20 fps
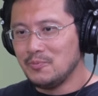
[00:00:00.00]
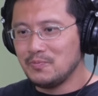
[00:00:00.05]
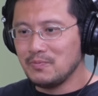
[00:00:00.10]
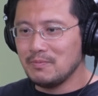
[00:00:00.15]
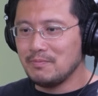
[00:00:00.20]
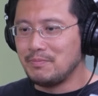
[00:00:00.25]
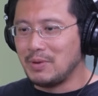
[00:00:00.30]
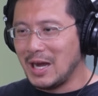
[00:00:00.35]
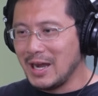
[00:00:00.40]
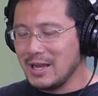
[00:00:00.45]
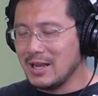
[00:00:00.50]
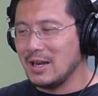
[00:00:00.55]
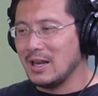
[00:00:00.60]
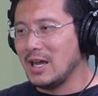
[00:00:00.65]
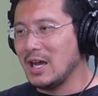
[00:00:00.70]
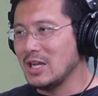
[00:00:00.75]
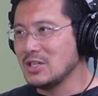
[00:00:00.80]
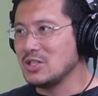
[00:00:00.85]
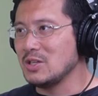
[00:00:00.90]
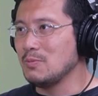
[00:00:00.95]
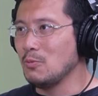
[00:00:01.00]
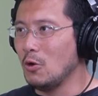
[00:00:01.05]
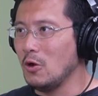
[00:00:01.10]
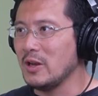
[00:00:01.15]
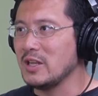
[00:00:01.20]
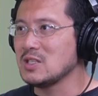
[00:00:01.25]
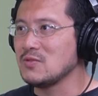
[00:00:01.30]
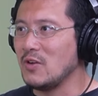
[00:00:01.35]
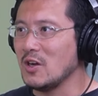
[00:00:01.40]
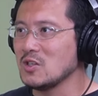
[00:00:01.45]
by and large, it more or
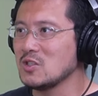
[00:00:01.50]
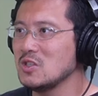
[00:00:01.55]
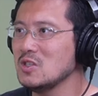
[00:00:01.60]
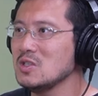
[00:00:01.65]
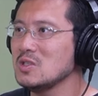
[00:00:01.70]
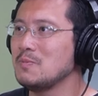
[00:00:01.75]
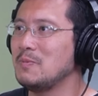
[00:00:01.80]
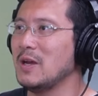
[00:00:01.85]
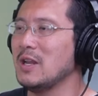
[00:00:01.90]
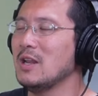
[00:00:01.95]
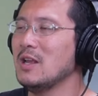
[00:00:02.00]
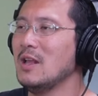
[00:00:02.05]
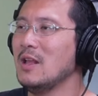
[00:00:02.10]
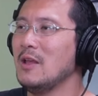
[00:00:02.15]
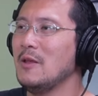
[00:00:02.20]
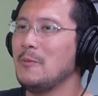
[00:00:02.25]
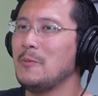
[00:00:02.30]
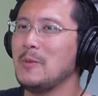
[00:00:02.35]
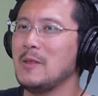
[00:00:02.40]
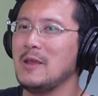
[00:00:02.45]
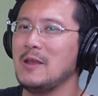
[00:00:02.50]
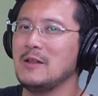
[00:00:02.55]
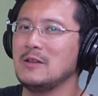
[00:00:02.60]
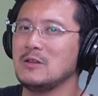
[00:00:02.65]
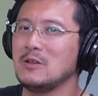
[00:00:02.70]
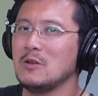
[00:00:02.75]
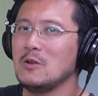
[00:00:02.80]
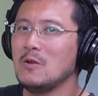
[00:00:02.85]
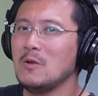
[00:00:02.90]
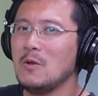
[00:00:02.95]
less functions, but
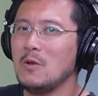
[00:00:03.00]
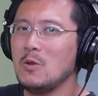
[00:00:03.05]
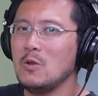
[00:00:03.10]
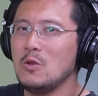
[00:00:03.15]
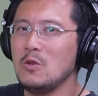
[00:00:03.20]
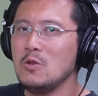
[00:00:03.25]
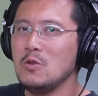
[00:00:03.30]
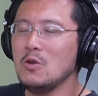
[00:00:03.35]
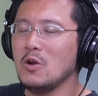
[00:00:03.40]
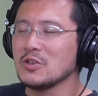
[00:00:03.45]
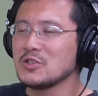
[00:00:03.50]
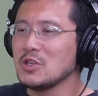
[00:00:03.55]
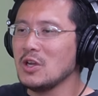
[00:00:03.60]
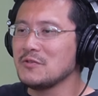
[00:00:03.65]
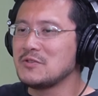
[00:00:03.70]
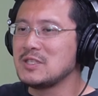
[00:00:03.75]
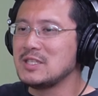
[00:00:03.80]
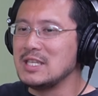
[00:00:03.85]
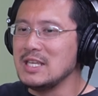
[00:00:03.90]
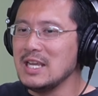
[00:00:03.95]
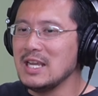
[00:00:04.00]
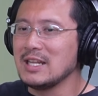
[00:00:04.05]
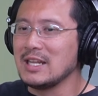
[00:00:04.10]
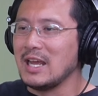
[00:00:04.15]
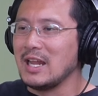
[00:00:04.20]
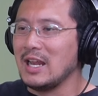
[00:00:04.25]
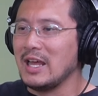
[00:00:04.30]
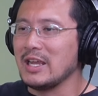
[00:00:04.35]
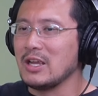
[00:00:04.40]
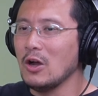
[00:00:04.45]
you're sort of seeing that
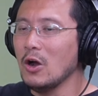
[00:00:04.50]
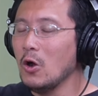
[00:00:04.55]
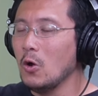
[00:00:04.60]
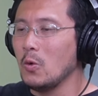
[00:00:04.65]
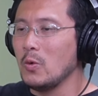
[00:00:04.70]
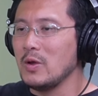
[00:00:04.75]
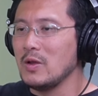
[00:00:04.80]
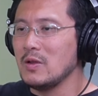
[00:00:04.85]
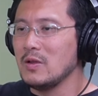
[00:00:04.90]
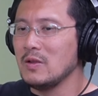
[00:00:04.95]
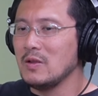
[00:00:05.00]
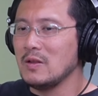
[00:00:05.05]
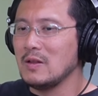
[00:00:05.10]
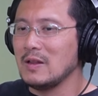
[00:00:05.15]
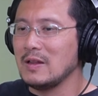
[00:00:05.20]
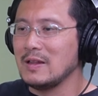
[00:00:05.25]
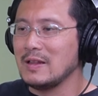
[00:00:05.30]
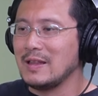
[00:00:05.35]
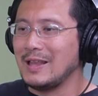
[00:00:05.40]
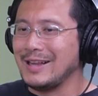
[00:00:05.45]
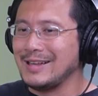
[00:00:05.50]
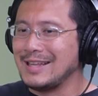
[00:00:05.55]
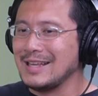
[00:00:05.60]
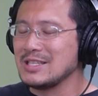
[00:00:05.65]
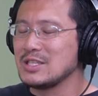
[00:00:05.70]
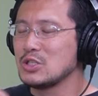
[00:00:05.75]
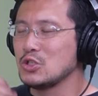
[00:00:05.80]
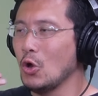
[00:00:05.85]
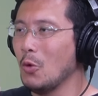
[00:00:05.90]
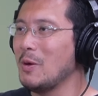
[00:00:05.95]
like, oh, like there's
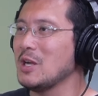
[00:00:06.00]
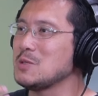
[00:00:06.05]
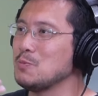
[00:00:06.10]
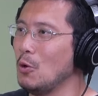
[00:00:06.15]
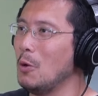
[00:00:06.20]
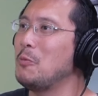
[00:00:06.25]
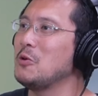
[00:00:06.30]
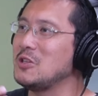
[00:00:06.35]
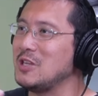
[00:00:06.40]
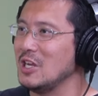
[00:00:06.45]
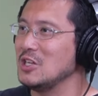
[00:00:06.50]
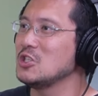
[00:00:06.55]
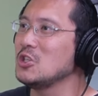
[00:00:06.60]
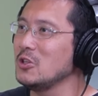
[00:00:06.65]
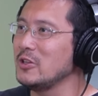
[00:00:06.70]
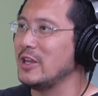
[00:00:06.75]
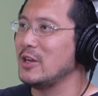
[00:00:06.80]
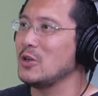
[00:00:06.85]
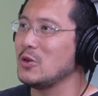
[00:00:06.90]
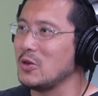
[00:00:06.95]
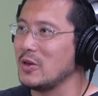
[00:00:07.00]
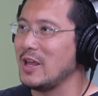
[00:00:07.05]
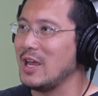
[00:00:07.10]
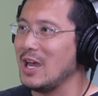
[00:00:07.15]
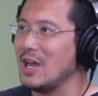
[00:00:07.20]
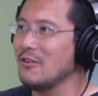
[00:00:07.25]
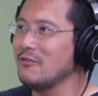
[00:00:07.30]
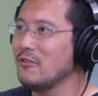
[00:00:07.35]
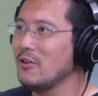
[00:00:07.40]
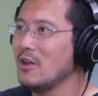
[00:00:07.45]
so much more potential that it could
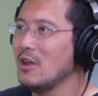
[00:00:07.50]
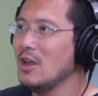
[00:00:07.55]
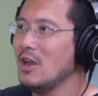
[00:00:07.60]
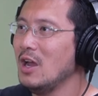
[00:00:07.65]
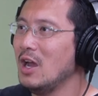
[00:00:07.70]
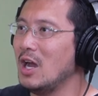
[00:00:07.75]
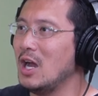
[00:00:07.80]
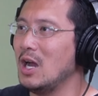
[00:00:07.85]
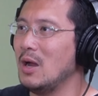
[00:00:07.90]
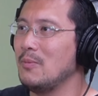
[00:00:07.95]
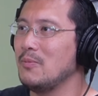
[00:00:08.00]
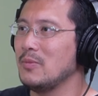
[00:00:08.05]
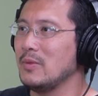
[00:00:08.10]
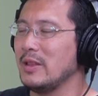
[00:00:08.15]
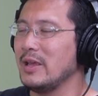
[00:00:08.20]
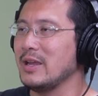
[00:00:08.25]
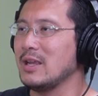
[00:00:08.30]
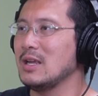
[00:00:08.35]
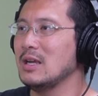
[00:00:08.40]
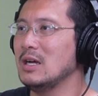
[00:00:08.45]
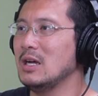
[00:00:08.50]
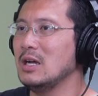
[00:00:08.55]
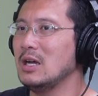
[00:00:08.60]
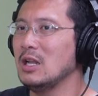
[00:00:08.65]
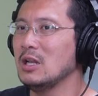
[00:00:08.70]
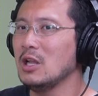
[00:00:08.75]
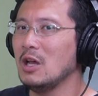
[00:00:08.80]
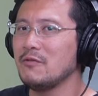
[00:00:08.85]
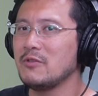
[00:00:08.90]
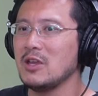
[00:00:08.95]
have. Um, like a
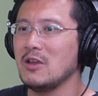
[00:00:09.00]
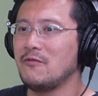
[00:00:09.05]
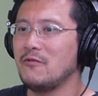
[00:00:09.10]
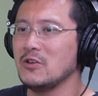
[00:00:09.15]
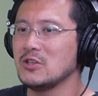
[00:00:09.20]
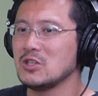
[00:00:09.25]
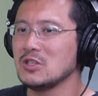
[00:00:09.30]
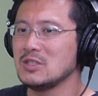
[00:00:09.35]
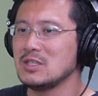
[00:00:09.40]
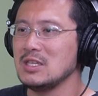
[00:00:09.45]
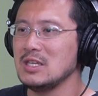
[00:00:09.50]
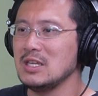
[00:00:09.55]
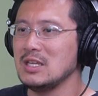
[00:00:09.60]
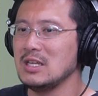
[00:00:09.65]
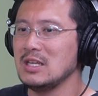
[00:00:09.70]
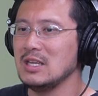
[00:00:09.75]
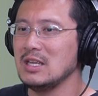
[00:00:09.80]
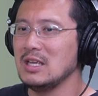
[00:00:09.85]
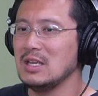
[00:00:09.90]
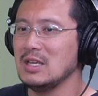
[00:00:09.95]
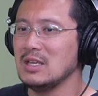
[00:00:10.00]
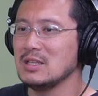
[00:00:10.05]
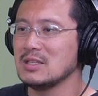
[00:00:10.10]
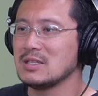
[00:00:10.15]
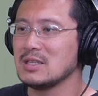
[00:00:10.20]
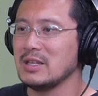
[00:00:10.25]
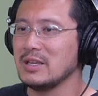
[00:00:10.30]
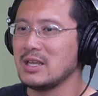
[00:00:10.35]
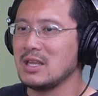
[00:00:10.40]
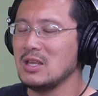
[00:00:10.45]
lot of the efficiency is
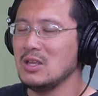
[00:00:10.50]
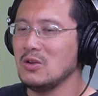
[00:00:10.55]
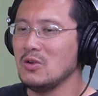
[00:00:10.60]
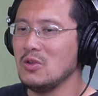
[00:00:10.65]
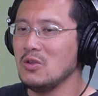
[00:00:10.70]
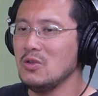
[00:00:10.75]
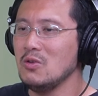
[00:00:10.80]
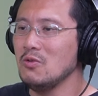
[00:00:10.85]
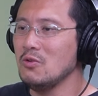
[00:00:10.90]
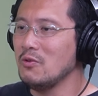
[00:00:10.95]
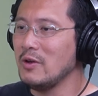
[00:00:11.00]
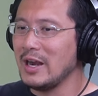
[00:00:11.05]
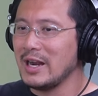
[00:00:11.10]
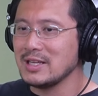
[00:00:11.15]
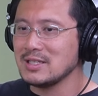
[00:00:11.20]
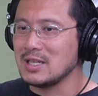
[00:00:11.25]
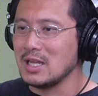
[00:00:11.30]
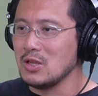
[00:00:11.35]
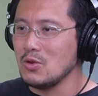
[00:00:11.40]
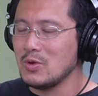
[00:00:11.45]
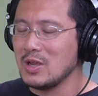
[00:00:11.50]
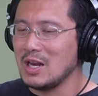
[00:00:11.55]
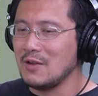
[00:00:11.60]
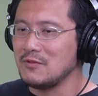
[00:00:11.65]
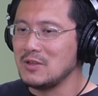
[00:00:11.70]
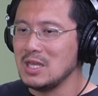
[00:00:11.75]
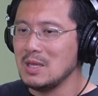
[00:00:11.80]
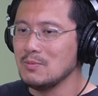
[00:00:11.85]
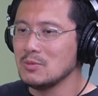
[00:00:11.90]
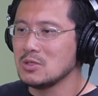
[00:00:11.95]
like, you know, you realize that you can have
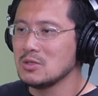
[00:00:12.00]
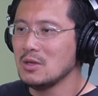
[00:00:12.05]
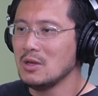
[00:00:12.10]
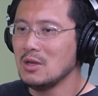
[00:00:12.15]
teams,